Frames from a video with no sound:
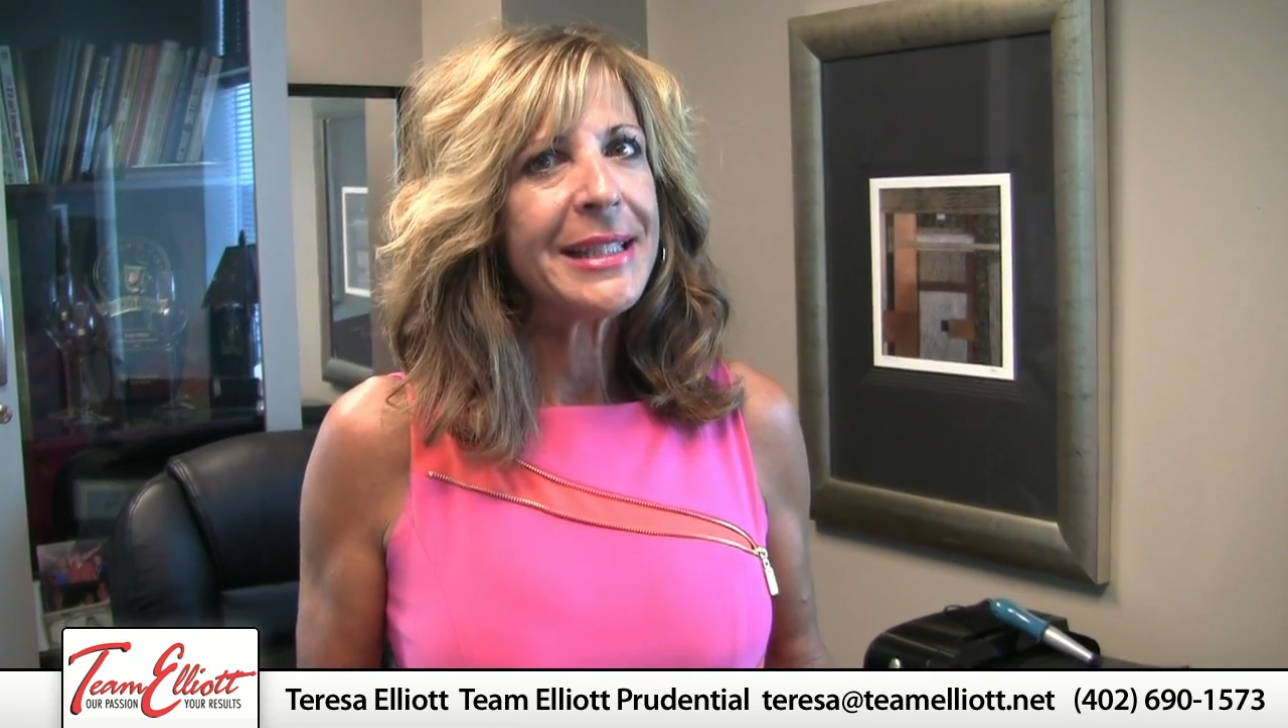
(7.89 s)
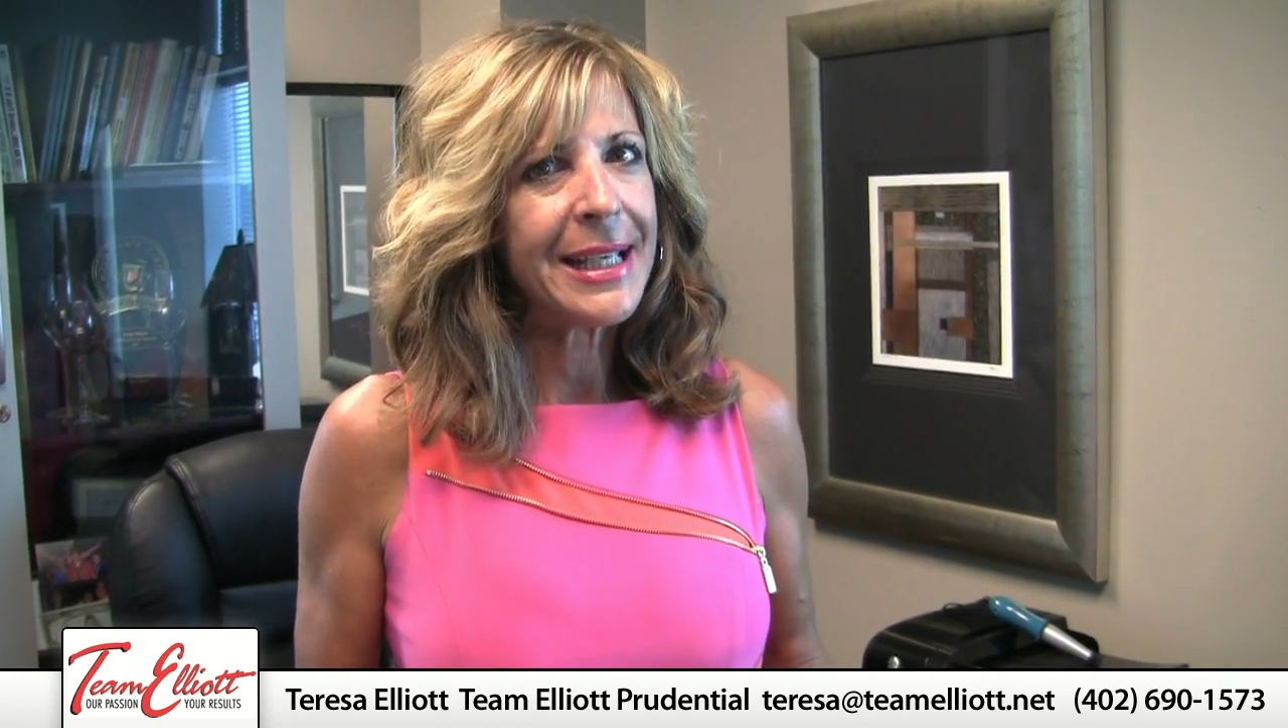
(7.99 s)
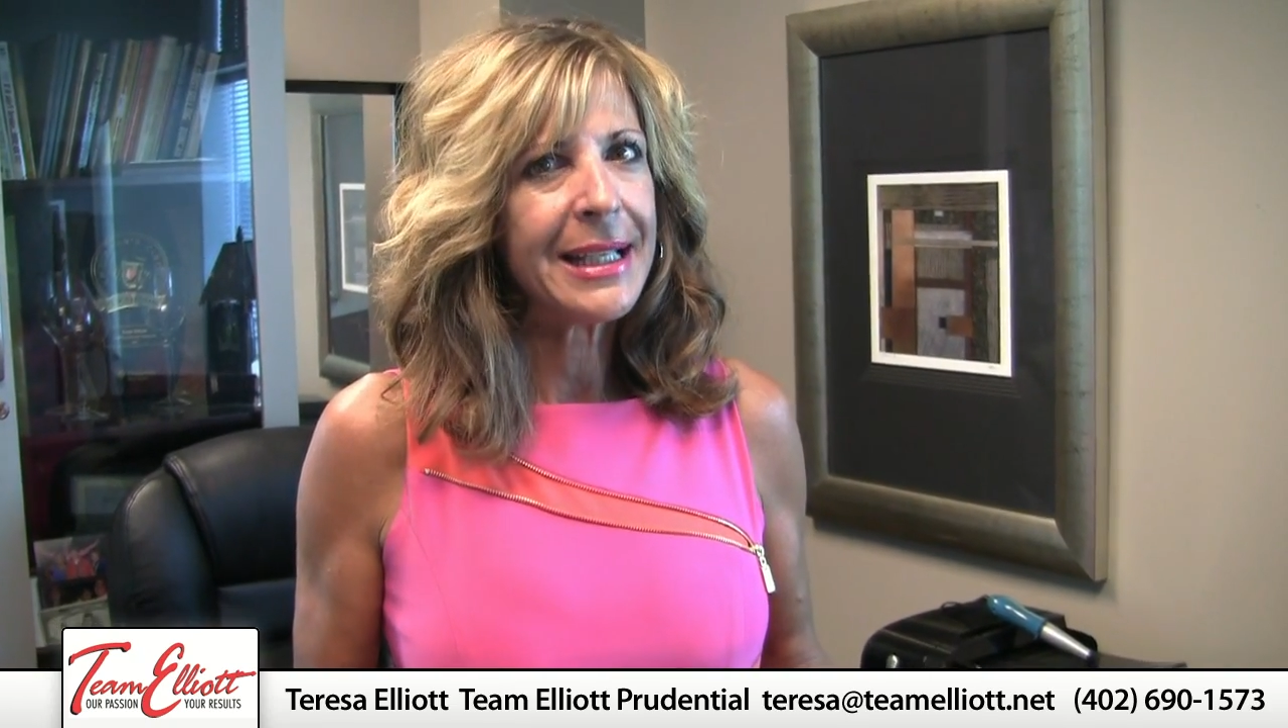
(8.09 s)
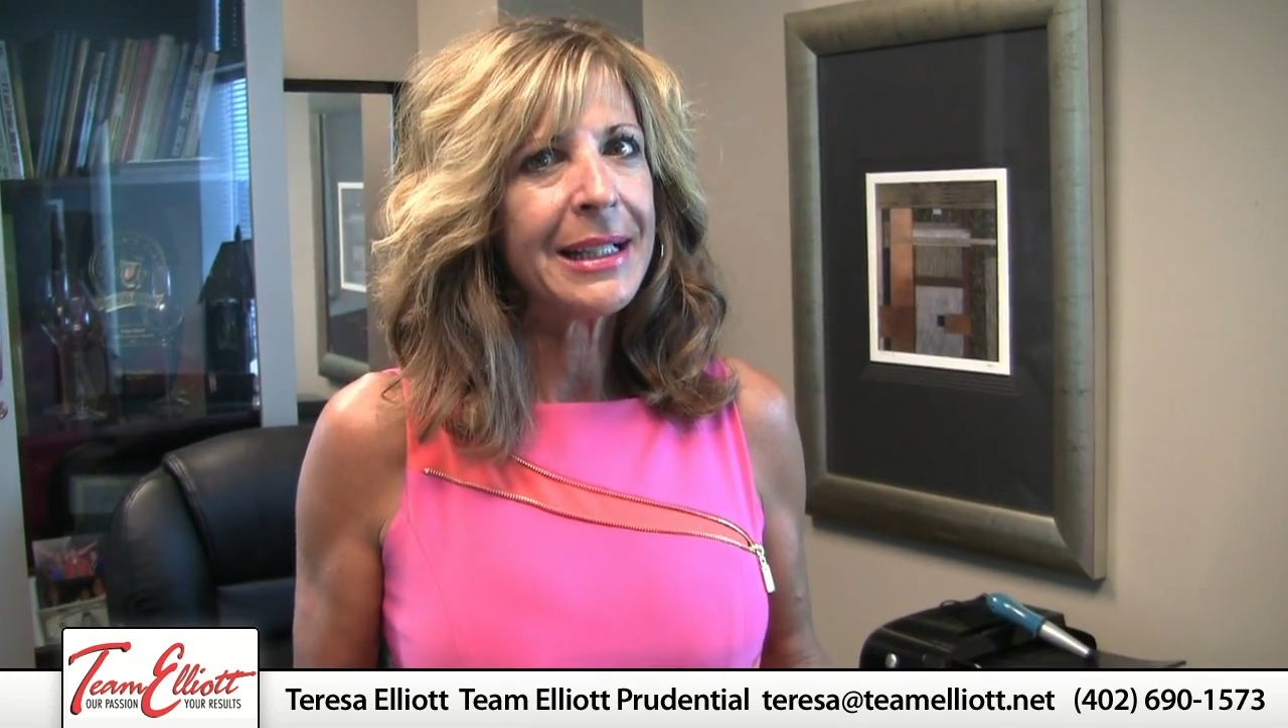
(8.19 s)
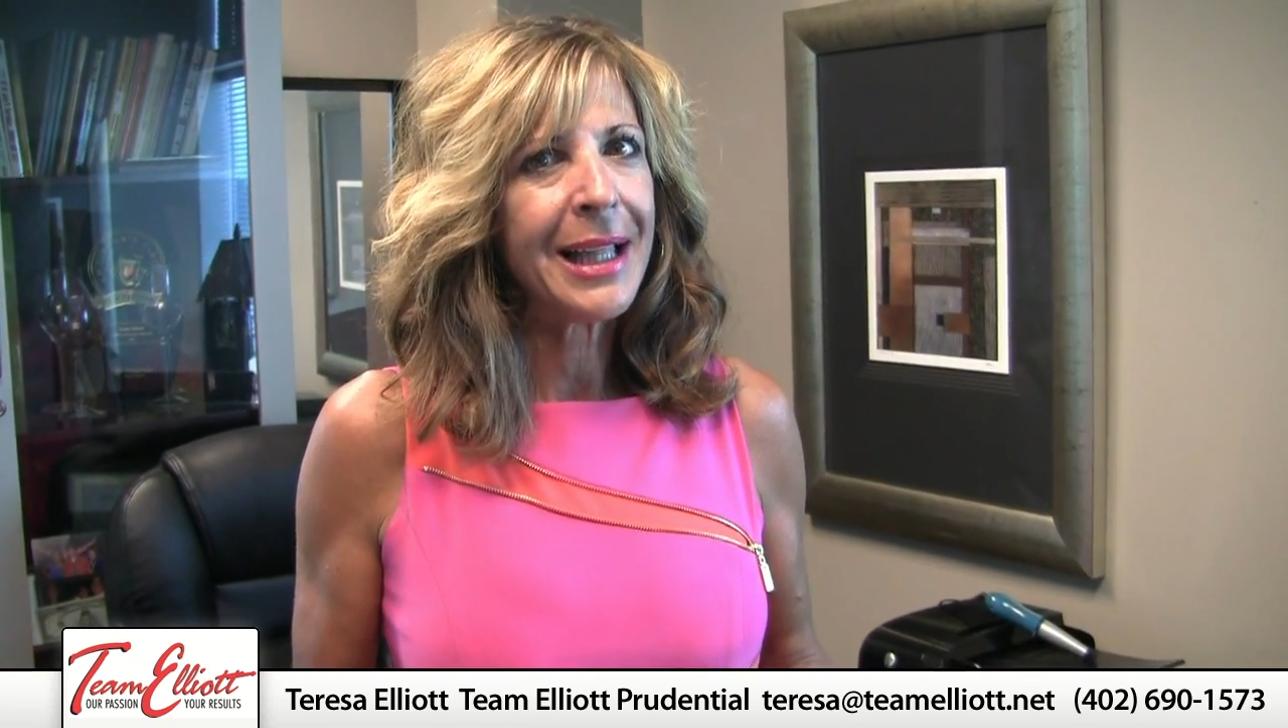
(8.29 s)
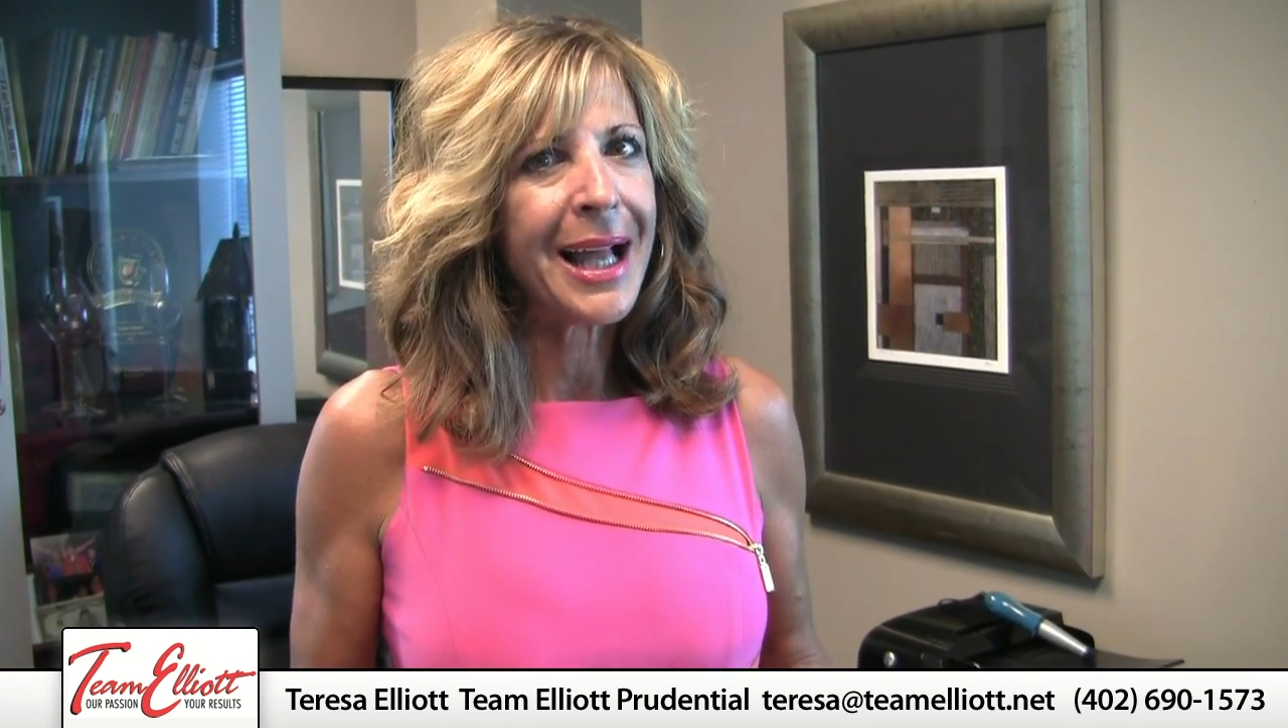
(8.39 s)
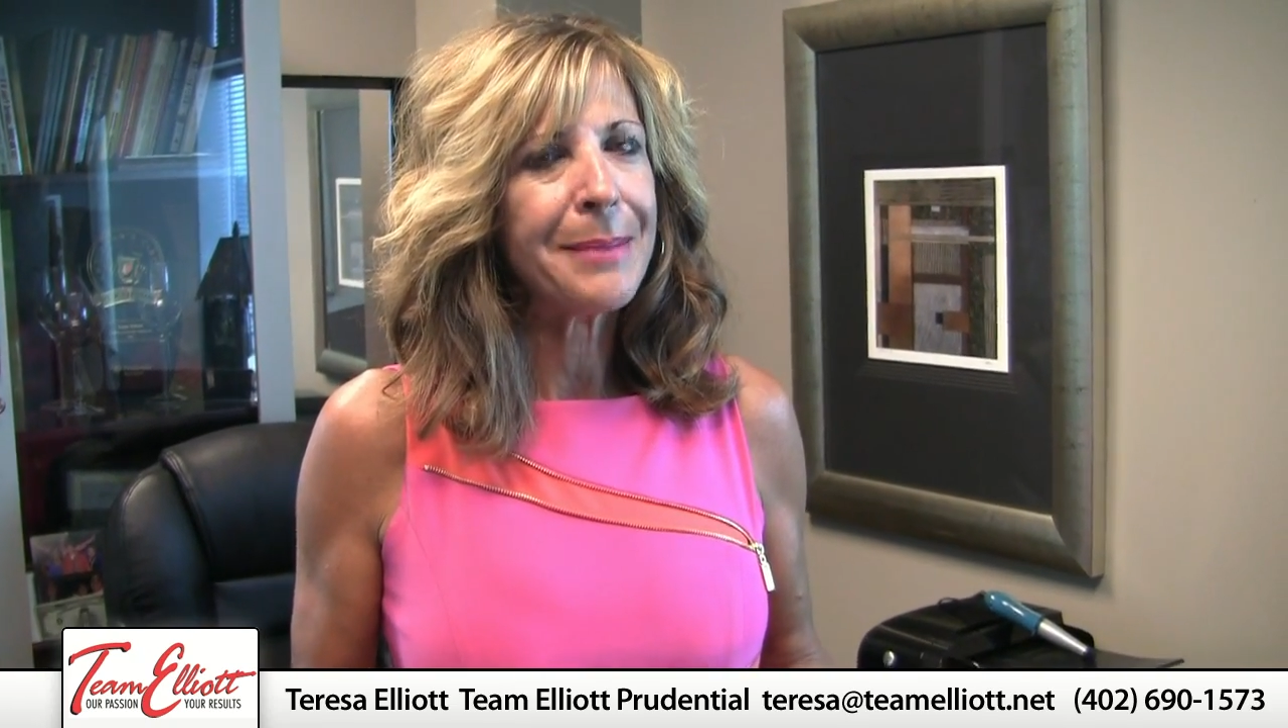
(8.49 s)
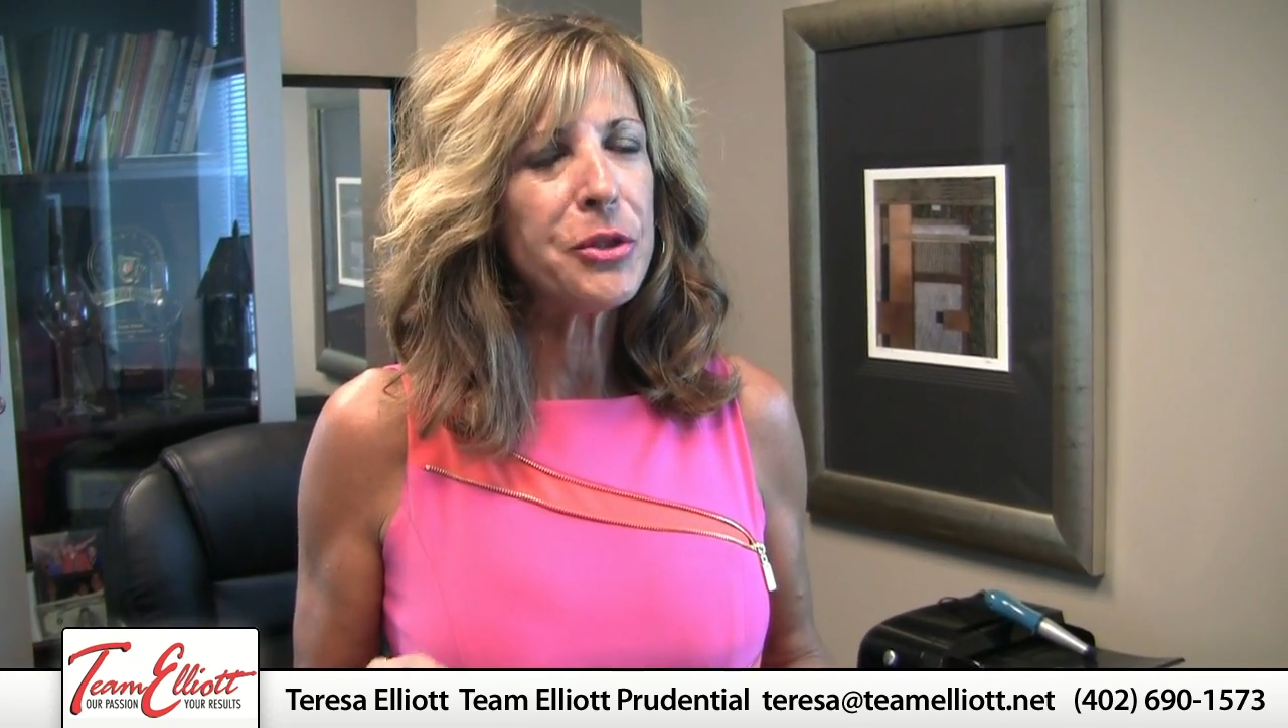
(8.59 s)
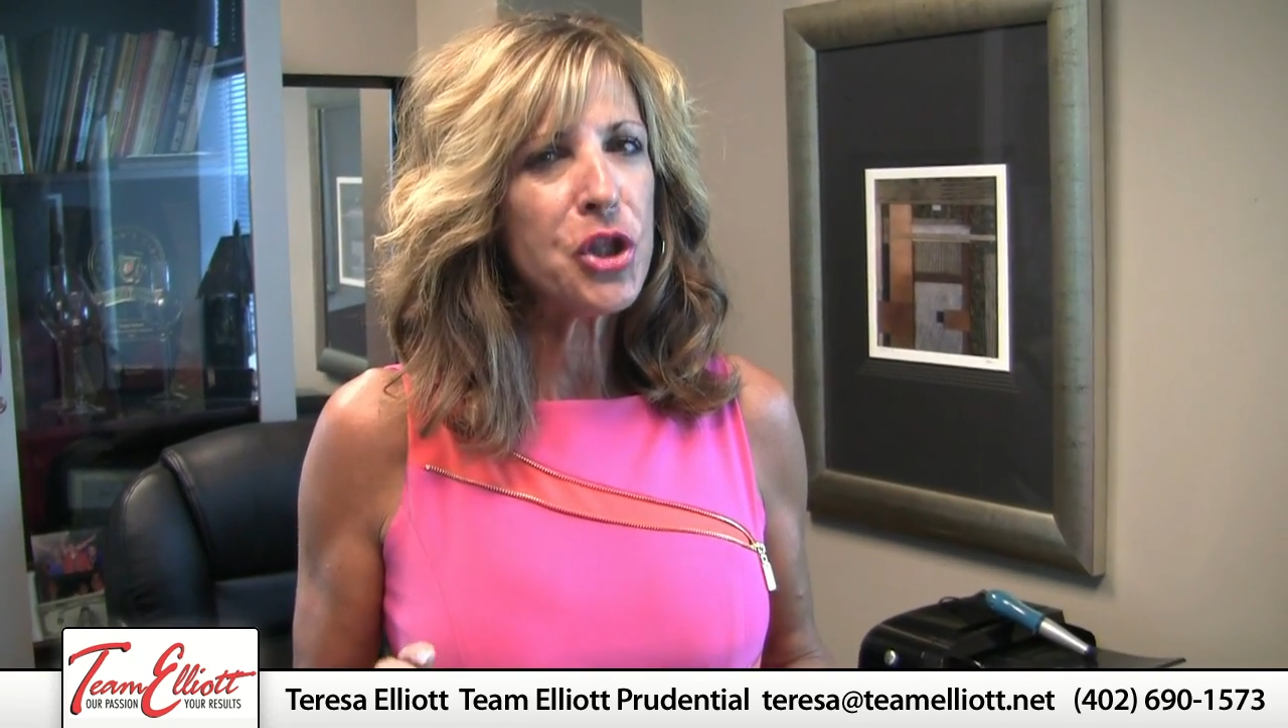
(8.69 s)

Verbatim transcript: did climb